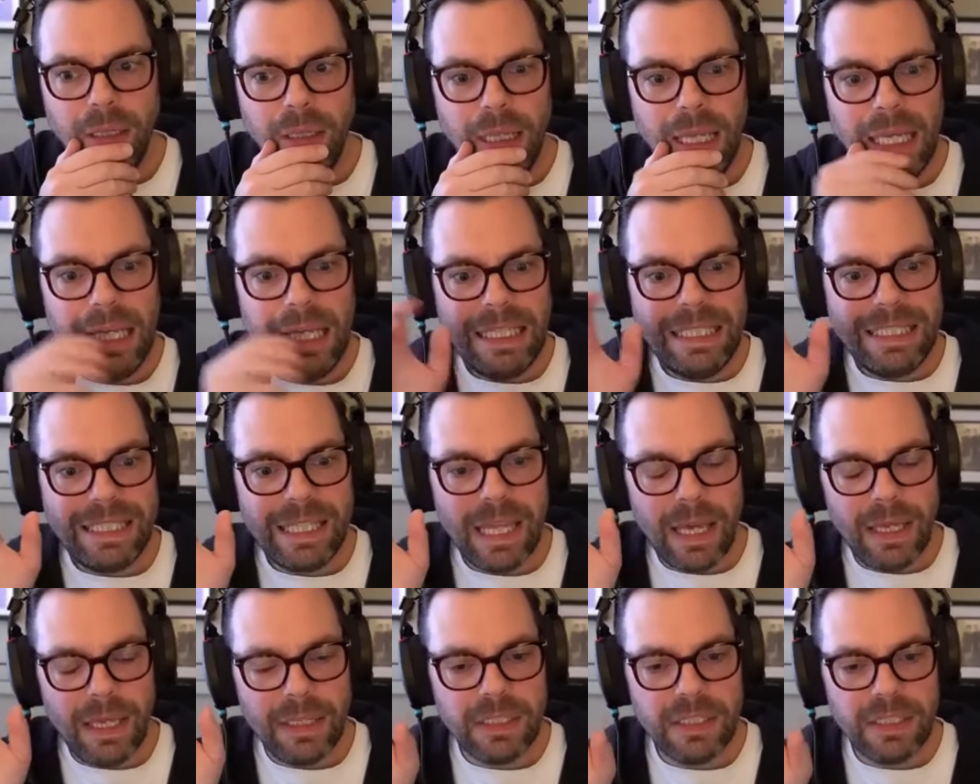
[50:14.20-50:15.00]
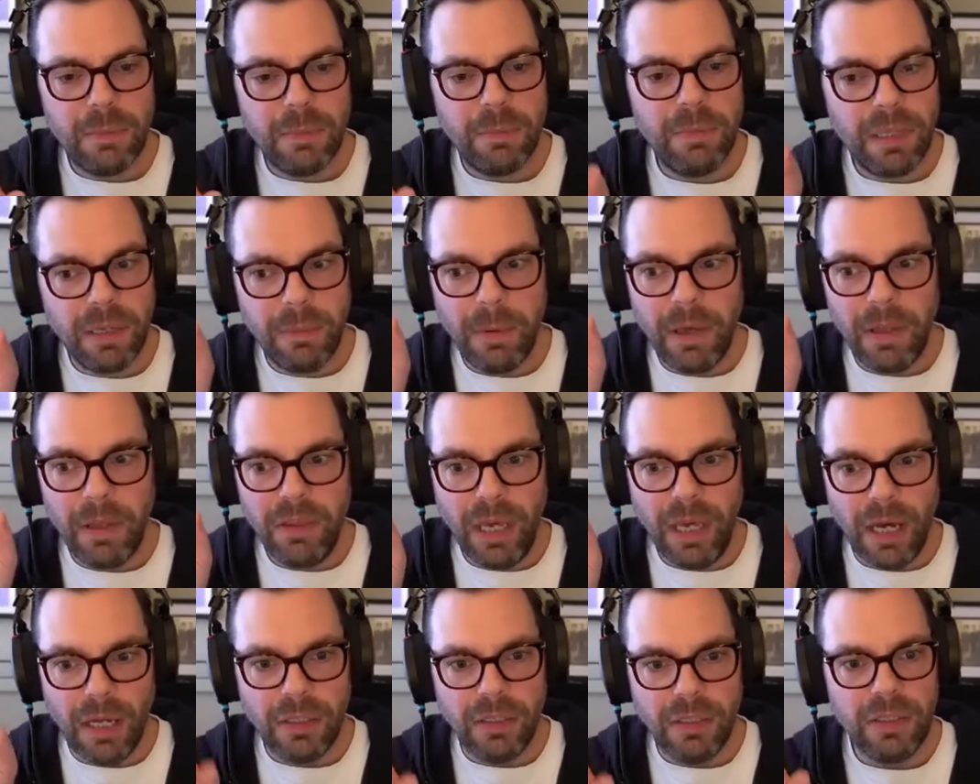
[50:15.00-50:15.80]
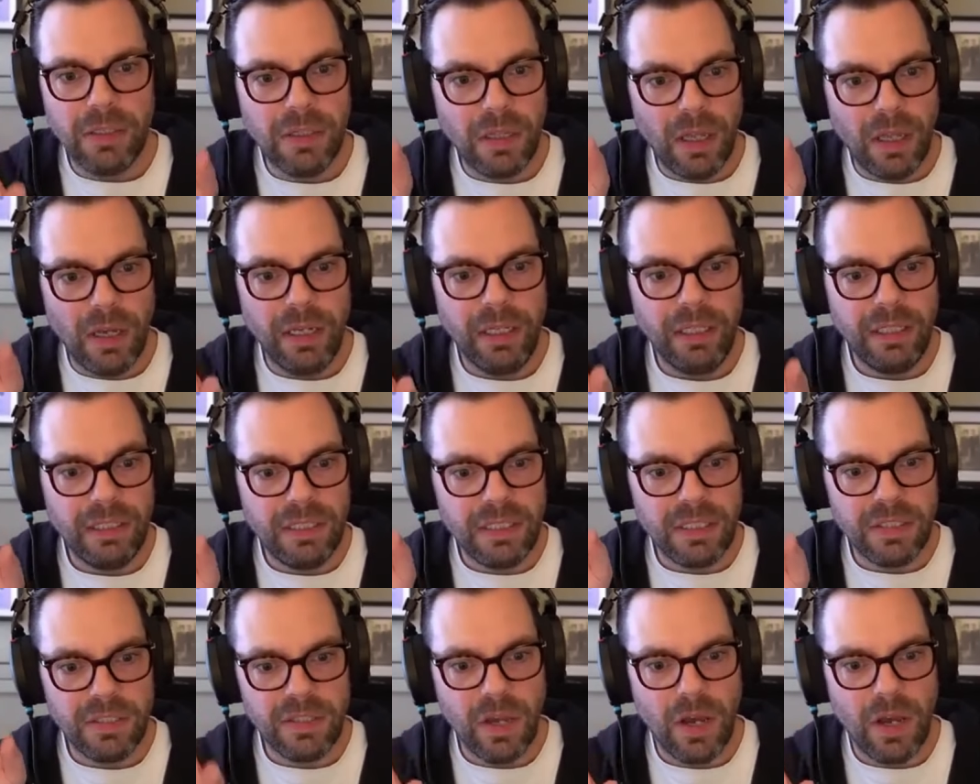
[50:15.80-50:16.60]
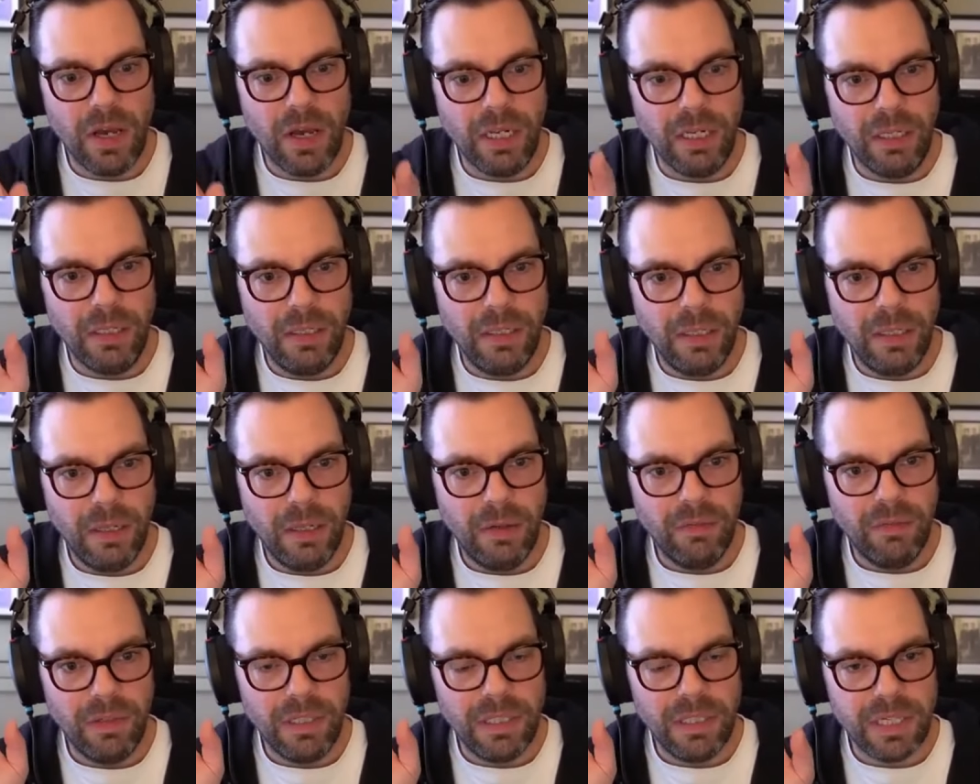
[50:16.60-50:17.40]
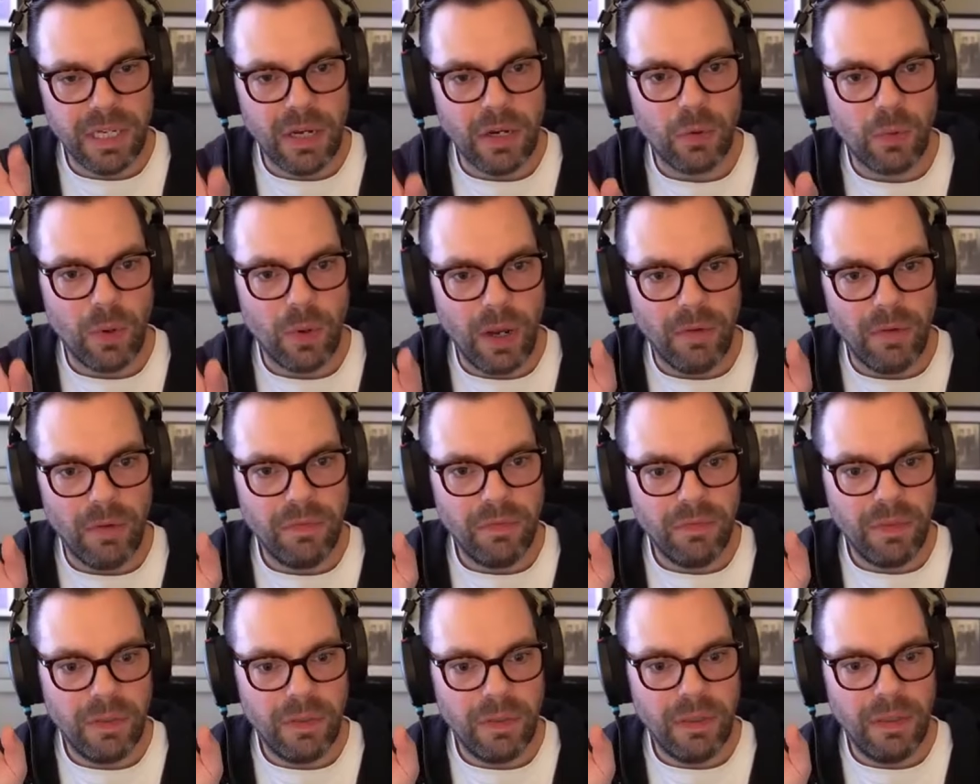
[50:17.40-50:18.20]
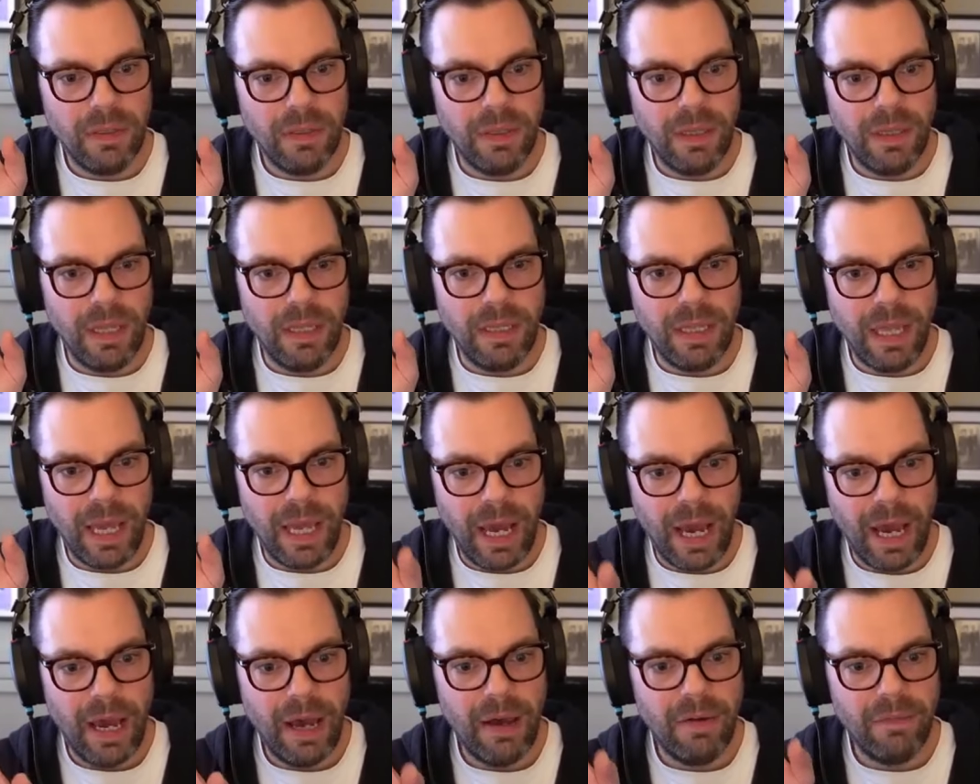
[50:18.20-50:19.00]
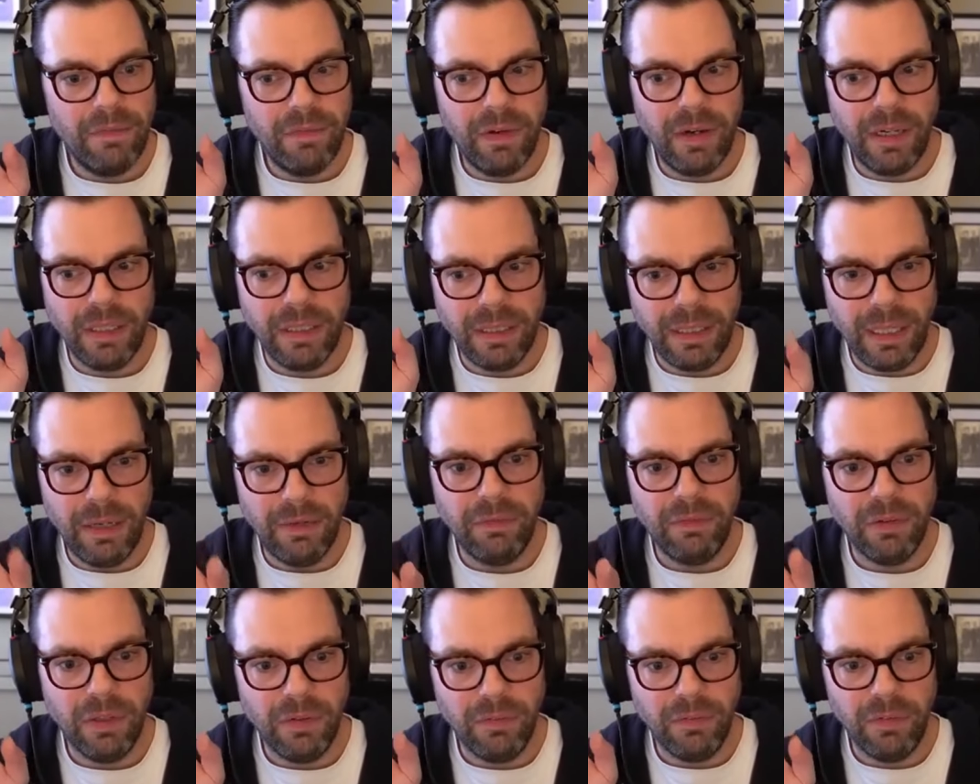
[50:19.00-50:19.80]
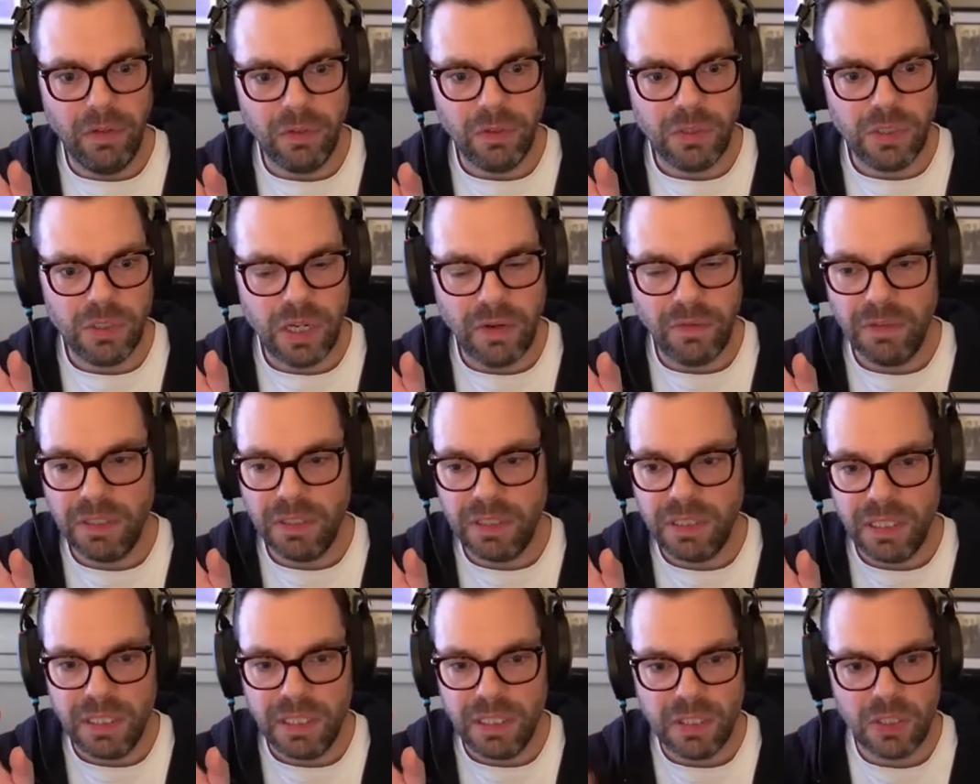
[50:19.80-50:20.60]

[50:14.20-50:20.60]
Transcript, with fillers: Is that something about the underlying design of these aircraft, that they have a level of longevity?